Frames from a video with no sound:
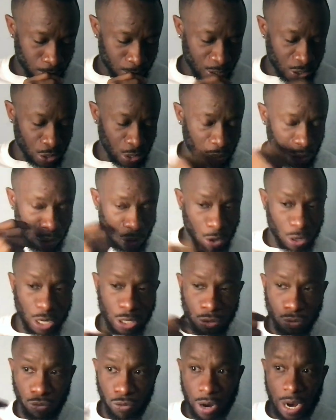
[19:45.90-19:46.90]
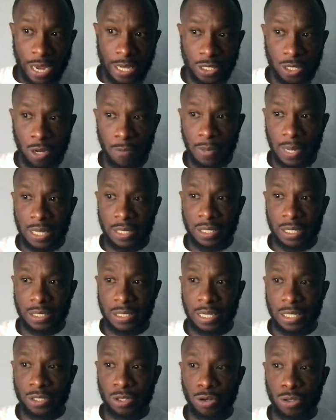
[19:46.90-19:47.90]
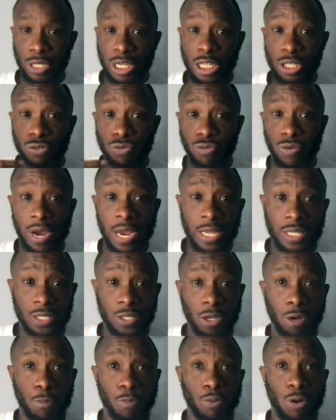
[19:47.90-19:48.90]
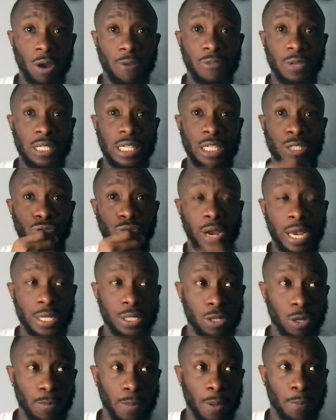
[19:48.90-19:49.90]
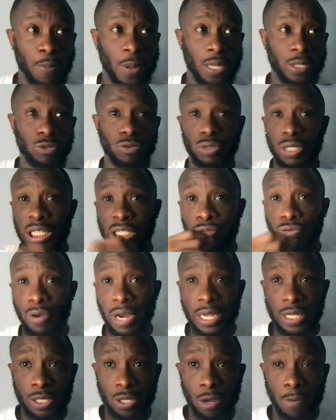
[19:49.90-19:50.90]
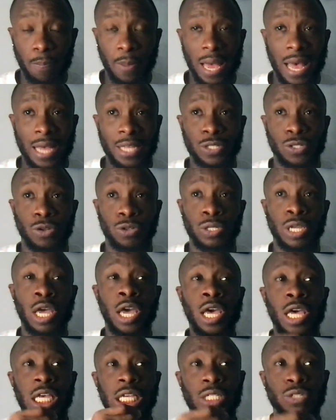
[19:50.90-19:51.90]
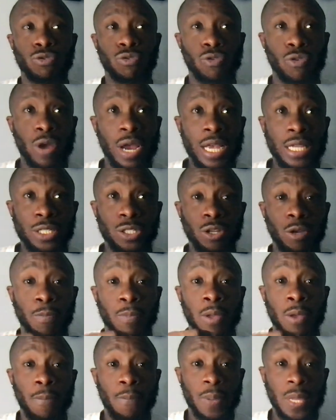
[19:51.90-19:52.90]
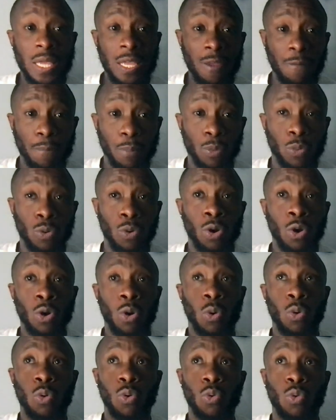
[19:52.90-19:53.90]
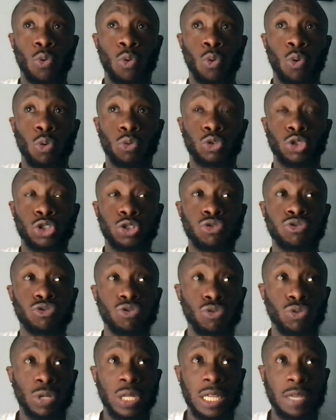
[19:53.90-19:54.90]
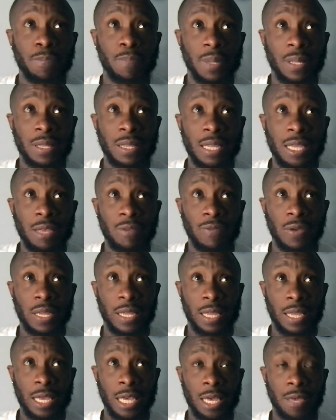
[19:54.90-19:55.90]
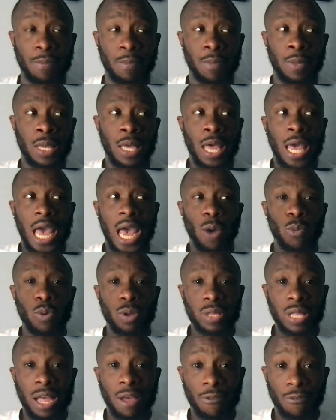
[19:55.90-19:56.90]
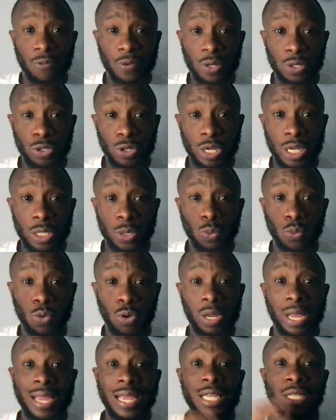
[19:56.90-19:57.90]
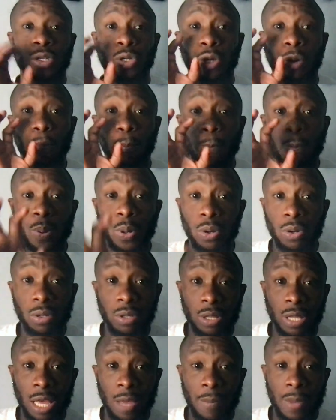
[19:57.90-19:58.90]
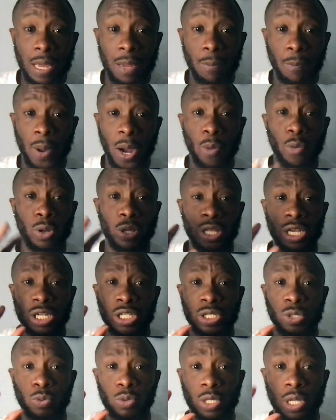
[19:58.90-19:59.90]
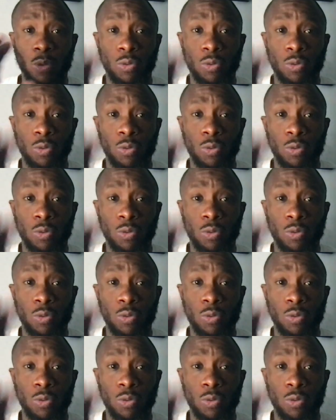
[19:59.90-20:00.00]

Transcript: So the Lord is raising up intercessors, He's raising up prophets, He's raising up apostles, He's raising up pastors, He's raising up people who truly believe in Him and will not filter His word, and He's gonna put them in power. There's there